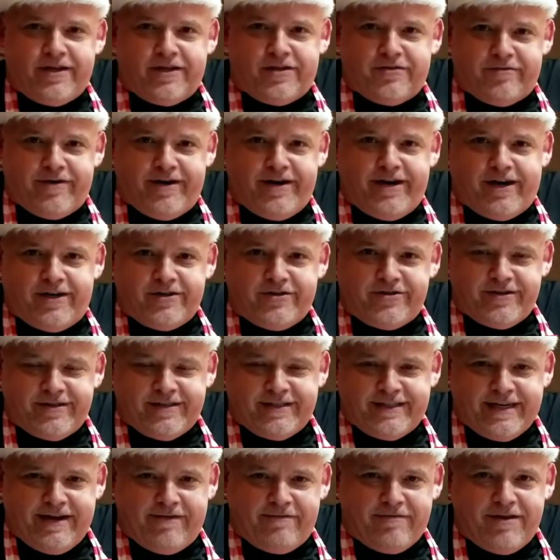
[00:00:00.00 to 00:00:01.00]

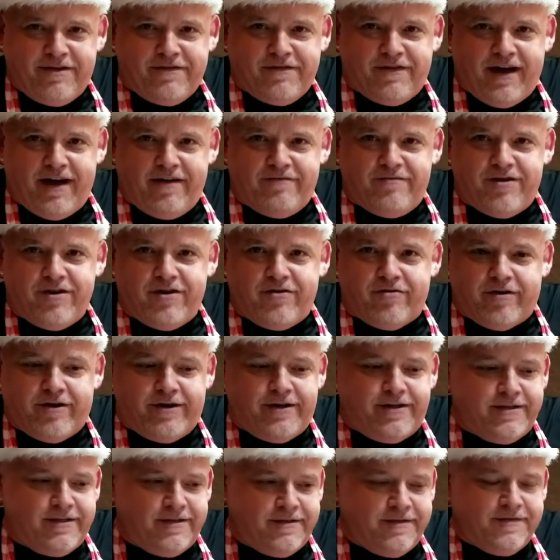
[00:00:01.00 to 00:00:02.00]
375
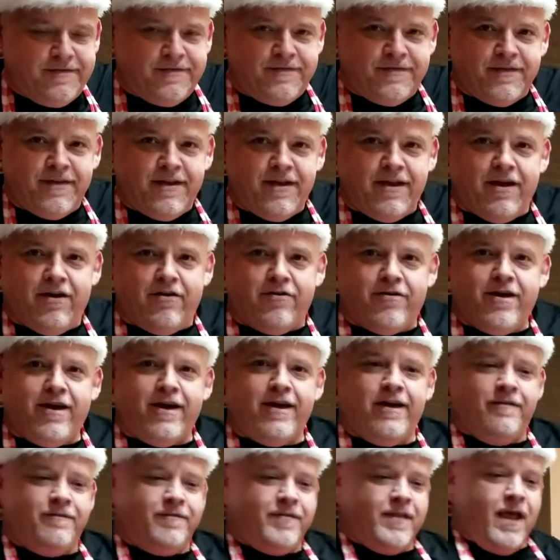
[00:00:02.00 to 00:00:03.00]
degrees,
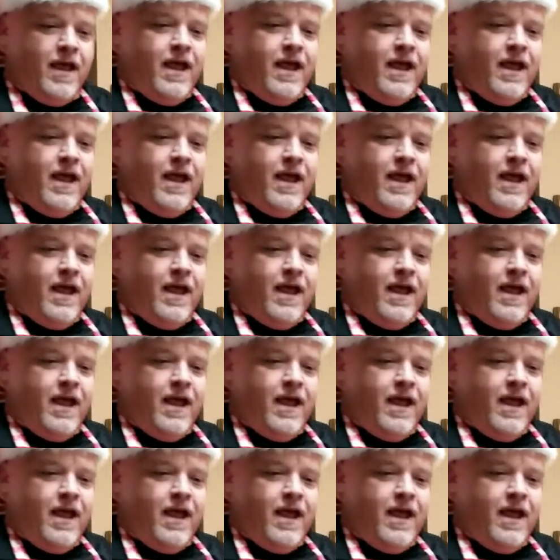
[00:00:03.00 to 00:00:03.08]
okay?